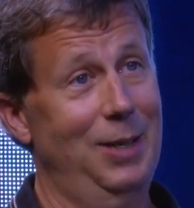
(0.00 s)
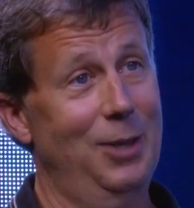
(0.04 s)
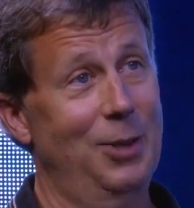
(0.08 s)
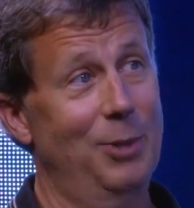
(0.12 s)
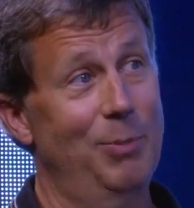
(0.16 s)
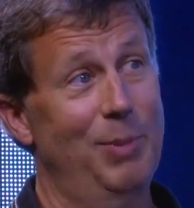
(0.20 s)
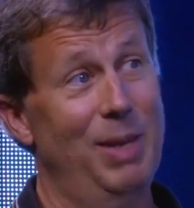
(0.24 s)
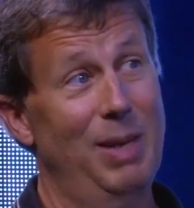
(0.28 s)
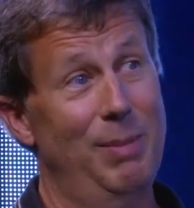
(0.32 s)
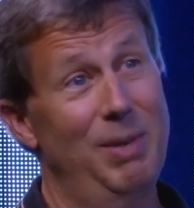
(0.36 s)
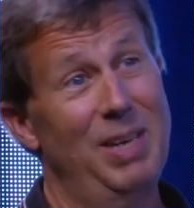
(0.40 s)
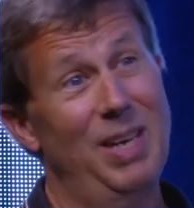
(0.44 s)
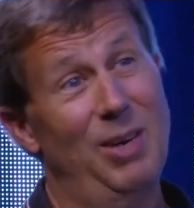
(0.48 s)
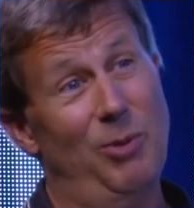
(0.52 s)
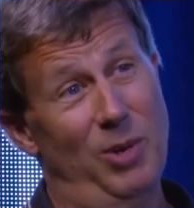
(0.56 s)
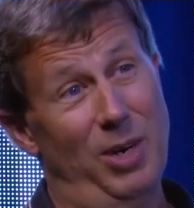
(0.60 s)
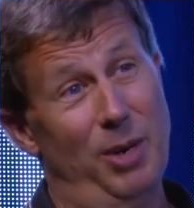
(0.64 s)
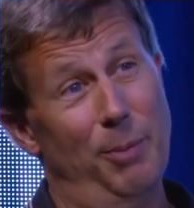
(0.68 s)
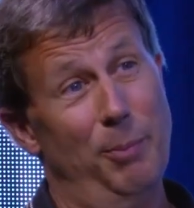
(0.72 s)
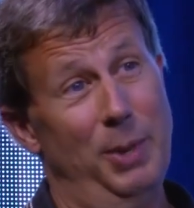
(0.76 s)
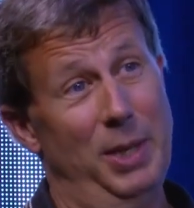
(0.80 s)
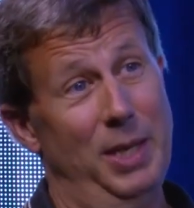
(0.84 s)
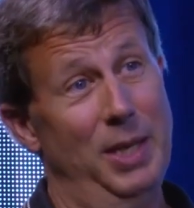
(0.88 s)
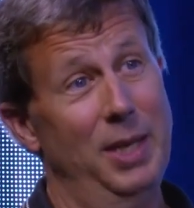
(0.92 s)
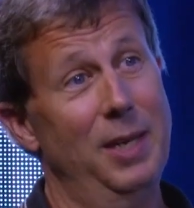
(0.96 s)
"No, maybe I want
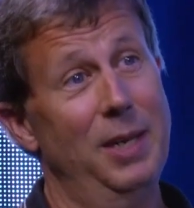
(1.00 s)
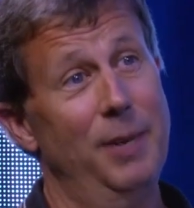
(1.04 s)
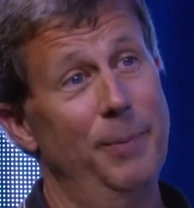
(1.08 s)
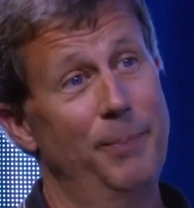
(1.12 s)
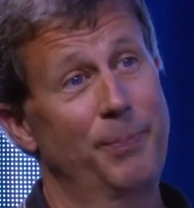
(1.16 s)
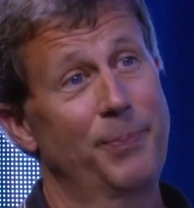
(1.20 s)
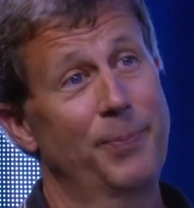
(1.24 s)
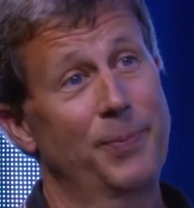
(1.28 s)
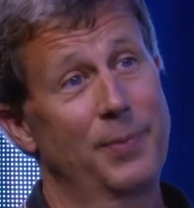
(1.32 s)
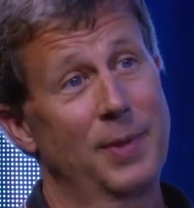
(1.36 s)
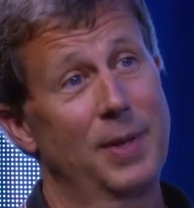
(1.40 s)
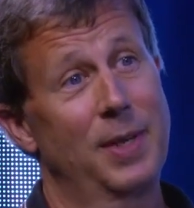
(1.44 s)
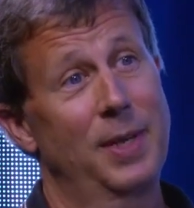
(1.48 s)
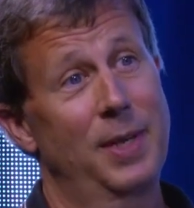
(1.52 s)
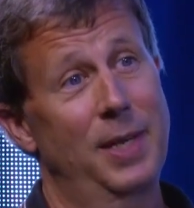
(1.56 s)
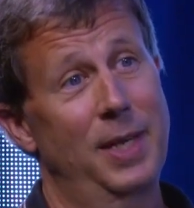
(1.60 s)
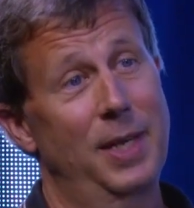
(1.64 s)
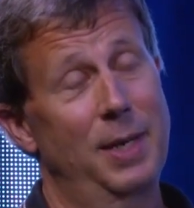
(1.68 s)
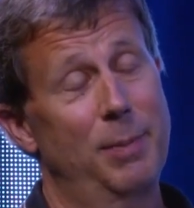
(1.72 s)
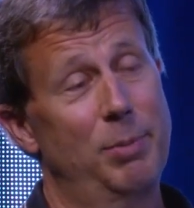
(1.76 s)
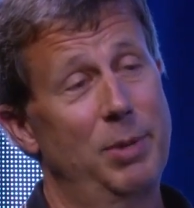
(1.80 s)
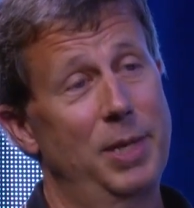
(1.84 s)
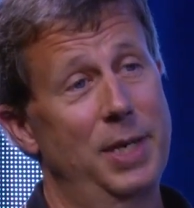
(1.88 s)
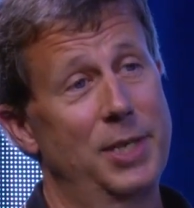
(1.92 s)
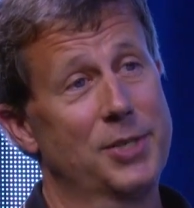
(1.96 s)
to be in
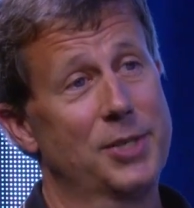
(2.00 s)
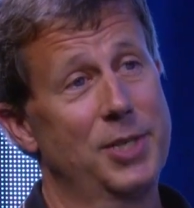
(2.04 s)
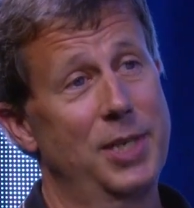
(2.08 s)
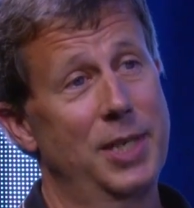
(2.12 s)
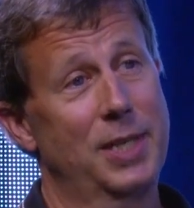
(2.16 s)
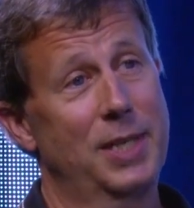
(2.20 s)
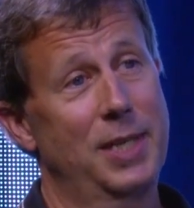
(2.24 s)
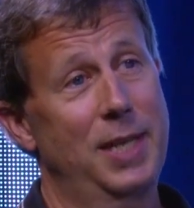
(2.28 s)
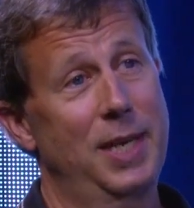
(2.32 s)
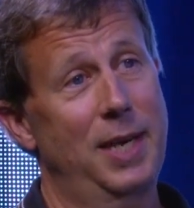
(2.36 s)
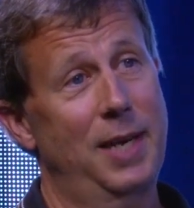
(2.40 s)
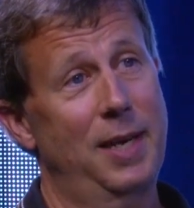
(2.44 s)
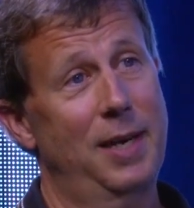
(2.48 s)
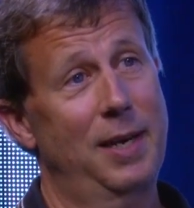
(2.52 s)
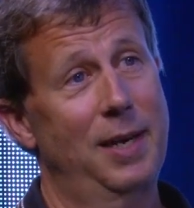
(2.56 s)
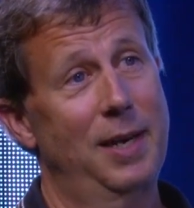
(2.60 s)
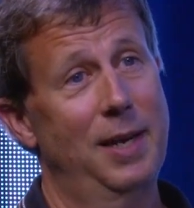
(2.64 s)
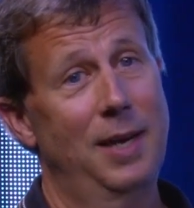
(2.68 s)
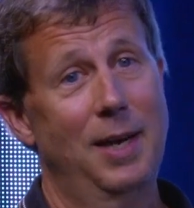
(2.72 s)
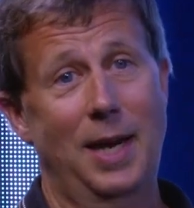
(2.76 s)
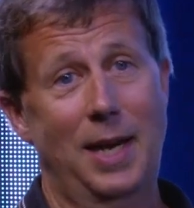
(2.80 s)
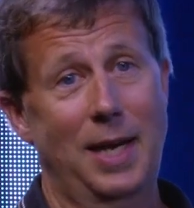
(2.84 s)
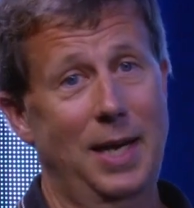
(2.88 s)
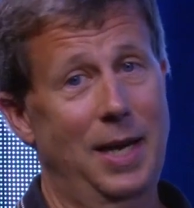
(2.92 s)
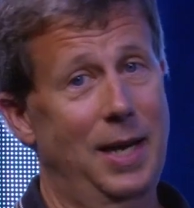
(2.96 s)
a place like that."
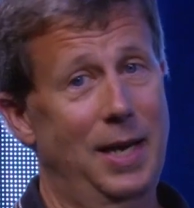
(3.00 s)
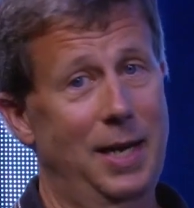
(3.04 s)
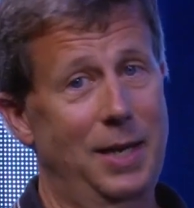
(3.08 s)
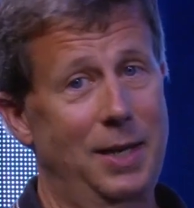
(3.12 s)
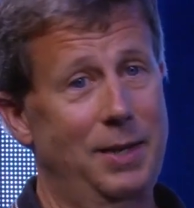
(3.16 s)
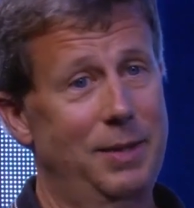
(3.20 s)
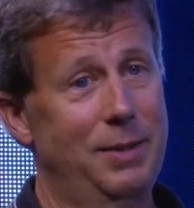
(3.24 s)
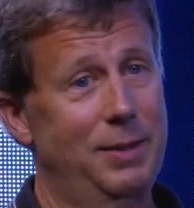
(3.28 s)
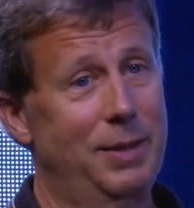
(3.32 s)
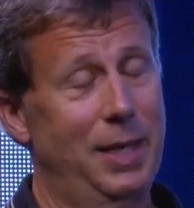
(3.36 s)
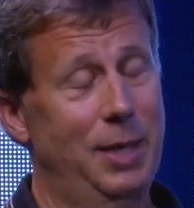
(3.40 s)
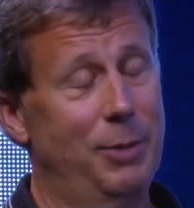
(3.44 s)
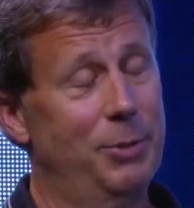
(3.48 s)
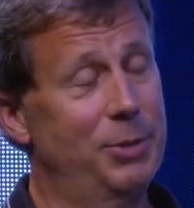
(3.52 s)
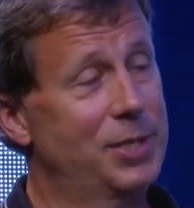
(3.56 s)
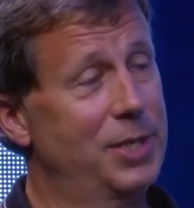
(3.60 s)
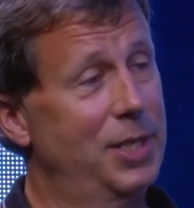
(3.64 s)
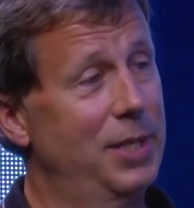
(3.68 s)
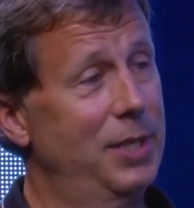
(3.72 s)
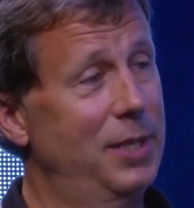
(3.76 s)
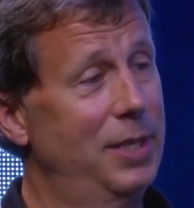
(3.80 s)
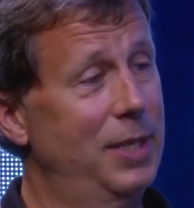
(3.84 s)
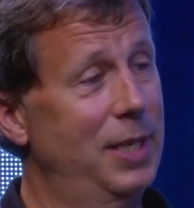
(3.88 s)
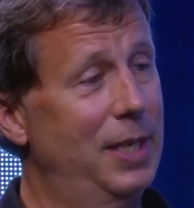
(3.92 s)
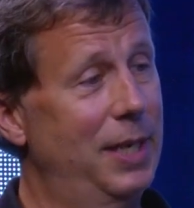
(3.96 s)
I was
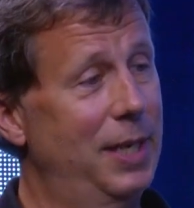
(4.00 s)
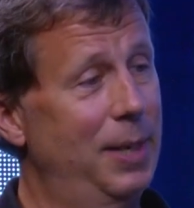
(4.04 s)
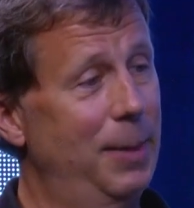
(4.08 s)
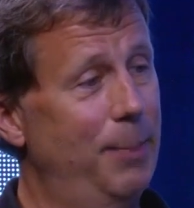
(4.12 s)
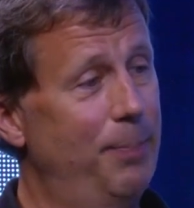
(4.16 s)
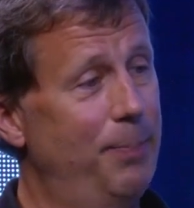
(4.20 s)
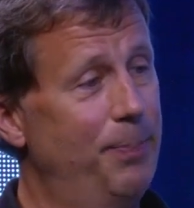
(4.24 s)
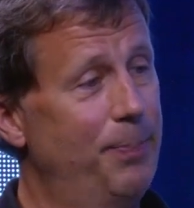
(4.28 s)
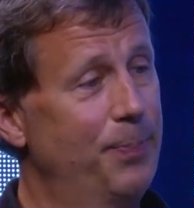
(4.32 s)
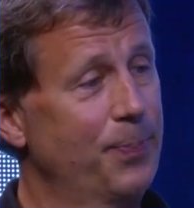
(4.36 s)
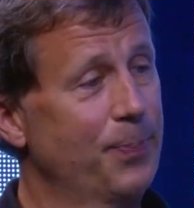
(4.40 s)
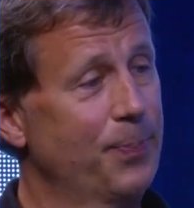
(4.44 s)
in